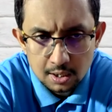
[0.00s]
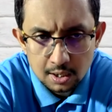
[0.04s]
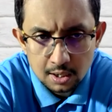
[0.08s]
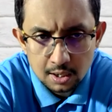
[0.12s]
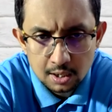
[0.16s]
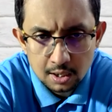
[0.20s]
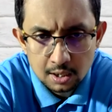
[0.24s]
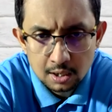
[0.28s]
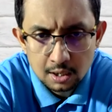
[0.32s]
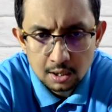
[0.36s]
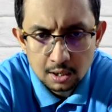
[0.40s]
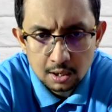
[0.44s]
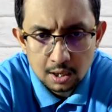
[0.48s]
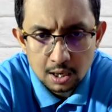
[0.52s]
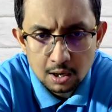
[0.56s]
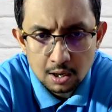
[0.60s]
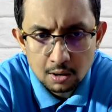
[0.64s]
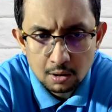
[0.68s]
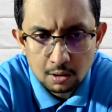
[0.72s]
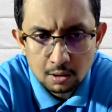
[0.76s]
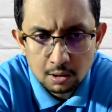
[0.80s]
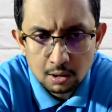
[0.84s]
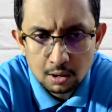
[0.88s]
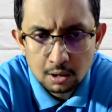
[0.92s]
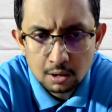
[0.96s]

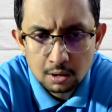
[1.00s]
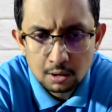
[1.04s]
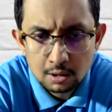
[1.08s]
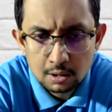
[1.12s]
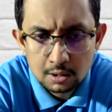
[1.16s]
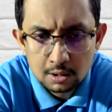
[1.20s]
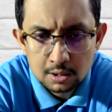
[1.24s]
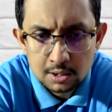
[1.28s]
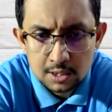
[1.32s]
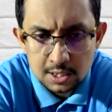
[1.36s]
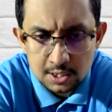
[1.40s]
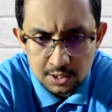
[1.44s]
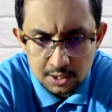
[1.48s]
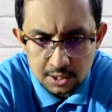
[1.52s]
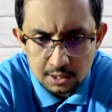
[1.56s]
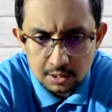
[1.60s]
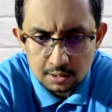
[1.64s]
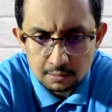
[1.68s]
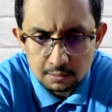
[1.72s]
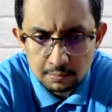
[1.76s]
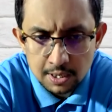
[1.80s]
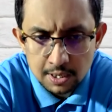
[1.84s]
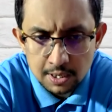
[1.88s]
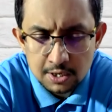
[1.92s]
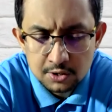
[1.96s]
or just
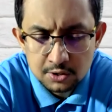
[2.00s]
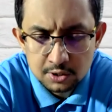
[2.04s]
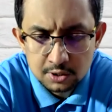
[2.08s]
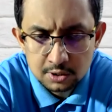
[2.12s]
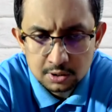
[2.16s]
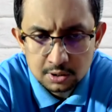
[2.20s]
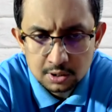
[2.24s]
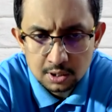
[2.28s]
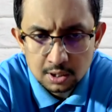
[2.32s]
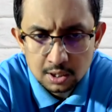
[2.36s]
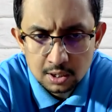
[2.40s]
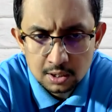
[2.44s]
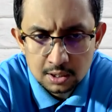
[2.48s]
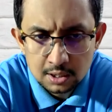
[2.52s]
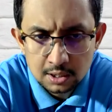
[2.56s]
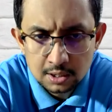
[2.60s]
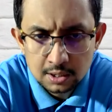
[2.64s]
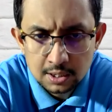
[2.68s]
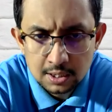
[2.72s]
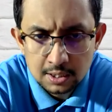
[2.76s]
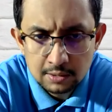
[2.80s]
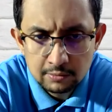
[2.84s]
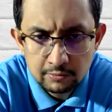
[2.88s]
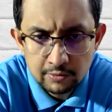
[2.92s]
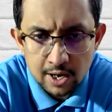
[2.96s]
mention
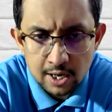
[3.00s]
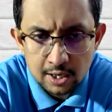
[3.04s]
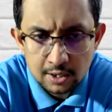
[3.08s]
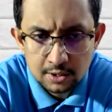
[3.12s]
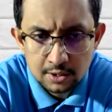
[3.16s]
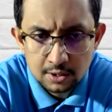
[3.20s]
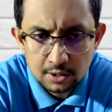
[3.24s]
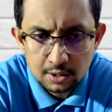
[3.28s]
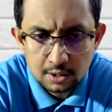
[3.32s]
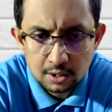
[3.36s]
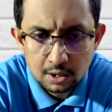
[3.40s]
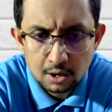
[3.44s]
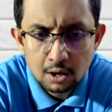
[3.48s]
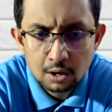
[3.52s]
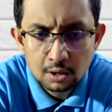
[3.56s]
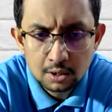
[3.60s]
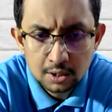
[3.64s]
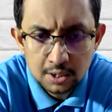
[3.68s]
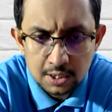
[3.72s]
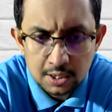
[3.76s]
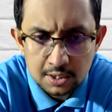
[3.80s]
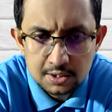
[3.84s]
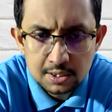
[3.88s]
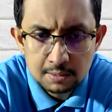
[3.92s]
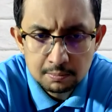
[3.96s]
the key fact
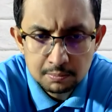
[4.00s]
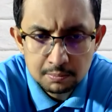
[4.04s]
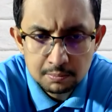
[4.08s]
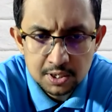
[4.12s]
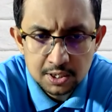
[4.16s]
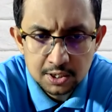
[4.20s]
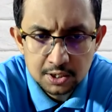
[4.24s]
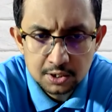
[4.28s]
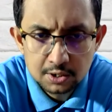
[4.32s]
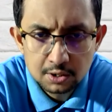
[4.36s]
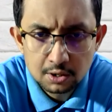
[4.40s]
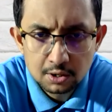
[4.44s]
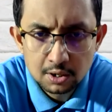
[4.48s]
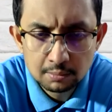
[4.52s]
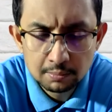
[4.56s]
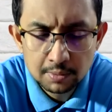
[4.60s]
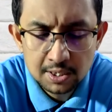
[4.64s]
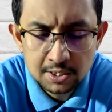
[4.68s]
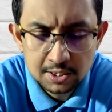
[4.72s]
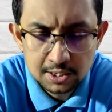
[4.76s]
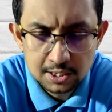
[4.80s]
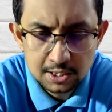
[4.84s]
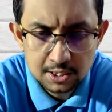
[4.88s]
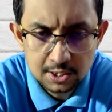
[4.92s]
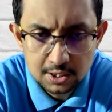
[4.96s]
or key subject in the
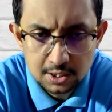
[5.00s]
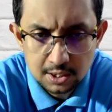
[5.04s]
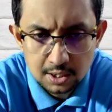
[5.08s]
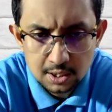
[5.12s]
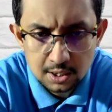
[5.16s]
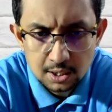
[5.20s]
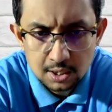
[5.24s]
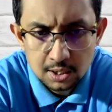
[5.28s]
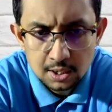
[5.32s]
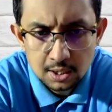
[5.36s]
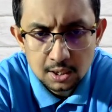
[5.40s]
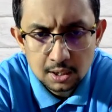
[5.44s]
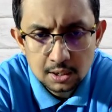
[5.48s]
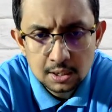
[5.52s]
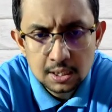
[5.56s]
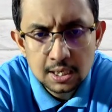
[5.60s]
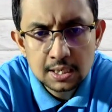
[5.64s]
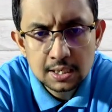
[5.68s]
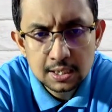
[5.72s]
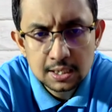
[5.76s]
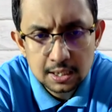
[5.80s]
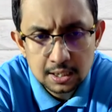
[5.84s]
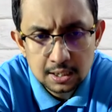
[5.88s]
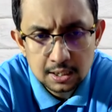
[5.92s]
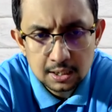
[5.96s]
message.
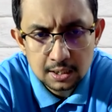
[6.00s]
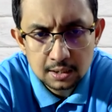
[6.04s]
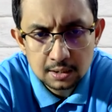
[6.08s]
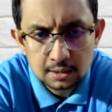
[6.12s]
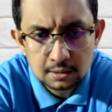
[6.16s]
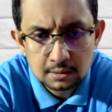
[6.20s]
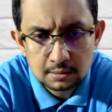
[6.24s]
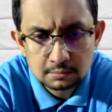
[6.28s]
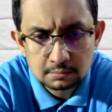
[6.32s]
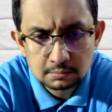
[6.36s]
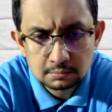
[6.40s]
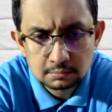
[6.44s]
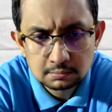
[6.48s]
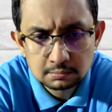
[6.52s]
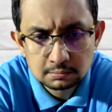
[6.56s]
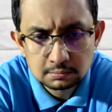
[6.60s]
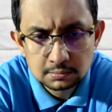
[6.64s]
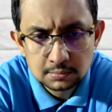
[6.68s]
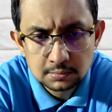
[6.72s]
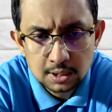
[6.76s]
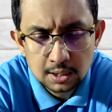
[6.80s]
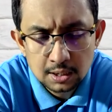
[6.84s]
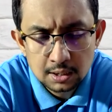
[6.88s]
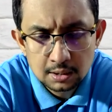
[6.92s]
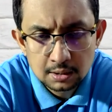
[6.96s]
Let
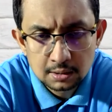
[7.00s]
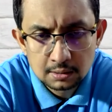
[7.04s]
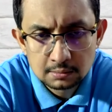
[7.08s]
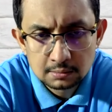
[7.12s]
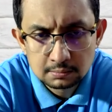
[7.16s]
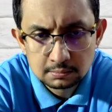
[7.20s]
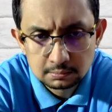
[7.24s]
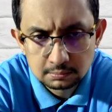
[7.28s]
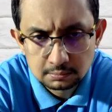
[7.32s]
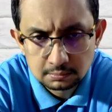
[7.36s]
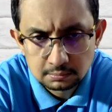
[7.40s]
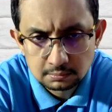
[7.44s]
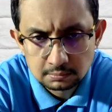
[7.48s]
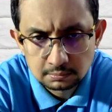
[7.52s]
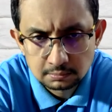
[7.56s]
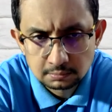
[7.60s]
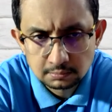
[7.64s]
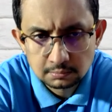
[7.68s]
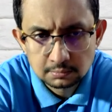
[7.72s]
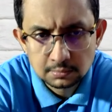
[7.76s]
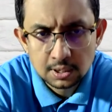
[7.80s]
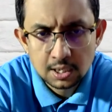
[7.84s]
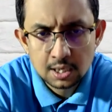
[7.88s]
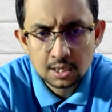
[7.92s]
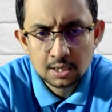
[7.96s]
the
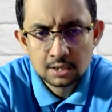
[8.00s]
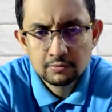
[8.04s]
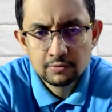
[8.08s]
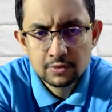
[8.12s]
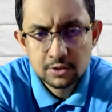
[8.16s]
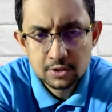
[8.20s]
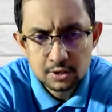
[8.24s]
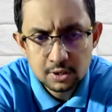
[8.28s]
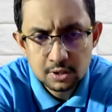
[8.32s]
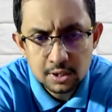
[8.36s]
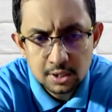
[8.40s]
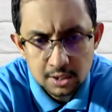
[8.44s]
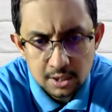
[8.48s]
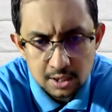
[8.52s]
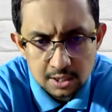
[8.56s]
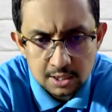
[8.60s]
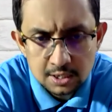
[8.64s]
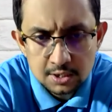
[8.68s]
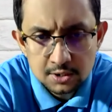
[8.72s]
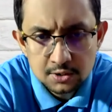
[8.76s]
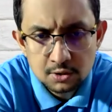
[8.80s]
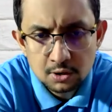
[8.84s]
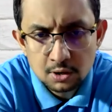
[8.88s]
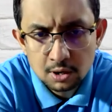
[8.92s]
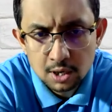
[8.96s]
artificial
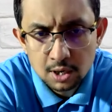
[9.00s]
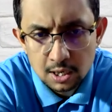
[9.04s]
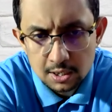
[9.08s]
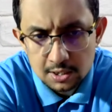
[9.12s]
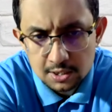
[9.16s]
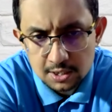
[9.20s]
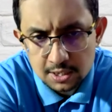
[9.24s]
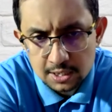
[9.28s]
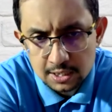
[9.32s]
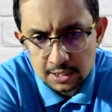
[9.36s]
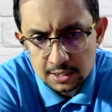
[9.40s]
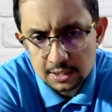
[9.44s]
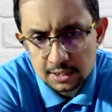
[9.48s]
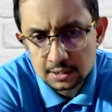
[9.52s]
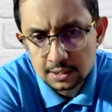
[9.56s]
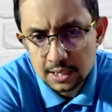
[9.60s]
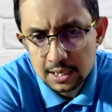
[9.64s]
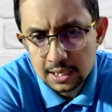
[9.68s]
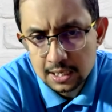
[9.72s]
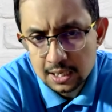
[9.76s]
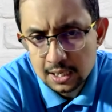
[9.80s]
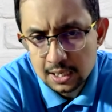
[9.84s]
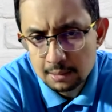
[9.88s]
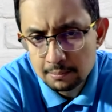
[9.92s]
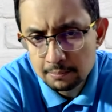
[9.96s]
intelligence, or I'll say that the
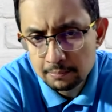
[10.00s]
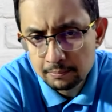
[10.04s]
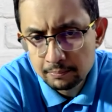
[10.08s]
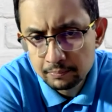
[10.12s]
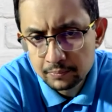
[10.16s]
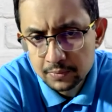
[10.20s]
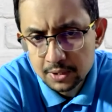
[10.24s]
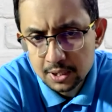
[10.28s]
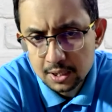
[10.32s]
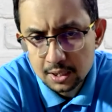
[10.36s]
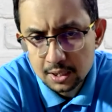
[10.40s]
LLM,